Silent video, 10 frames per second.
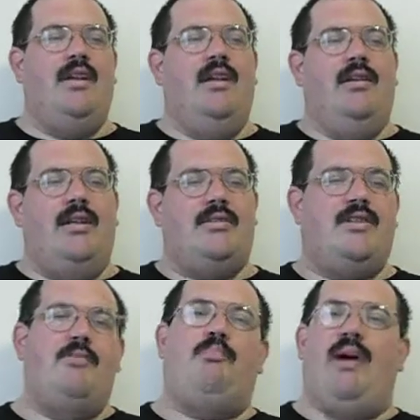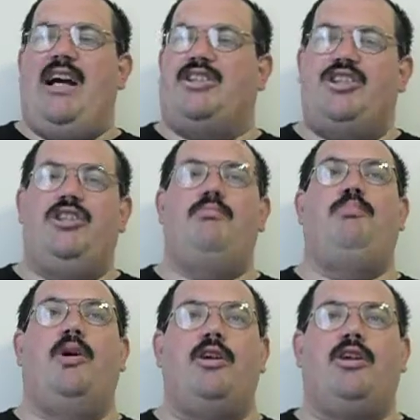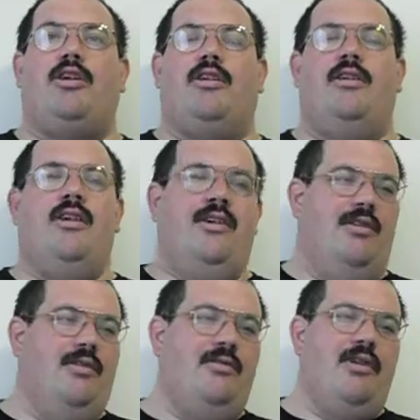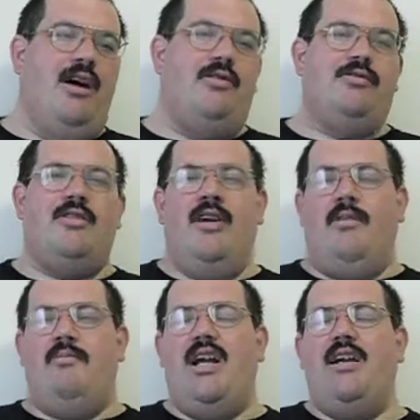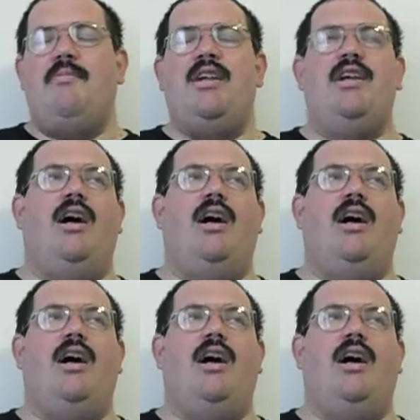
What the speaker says: let's see, Bastion Booger. Who knows? Maybe